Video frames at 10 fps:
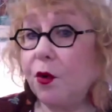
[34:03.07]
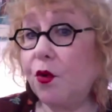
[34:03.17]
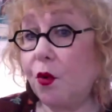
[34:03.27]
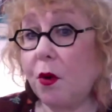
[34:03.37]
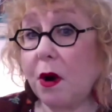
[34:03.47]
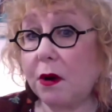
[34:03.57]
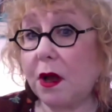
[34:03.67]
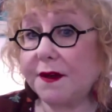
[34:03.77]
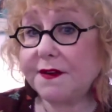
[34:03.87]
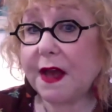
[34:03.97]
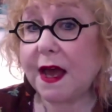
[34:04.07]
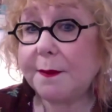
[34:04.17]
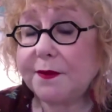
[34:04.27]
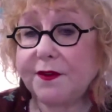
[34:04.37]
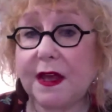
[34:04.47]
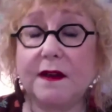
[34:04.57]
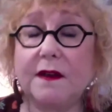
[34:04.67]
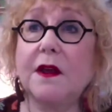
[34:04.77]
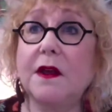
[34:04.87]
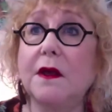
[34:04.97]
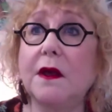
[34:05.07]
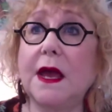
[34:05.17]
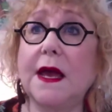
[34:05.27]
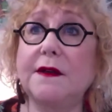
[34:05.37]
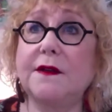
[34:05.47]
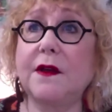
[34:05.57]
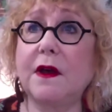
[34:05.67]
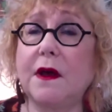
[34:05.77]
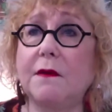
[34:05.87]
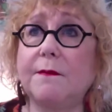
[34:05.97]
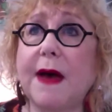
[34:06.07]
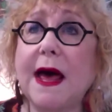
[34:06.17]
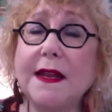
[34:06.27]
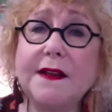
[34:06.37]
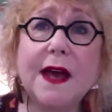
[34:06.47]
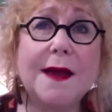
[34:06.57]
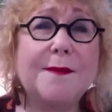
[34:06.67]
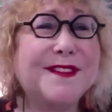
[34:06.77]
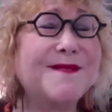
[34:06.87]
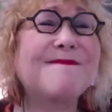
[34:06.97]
who are gut types and body types,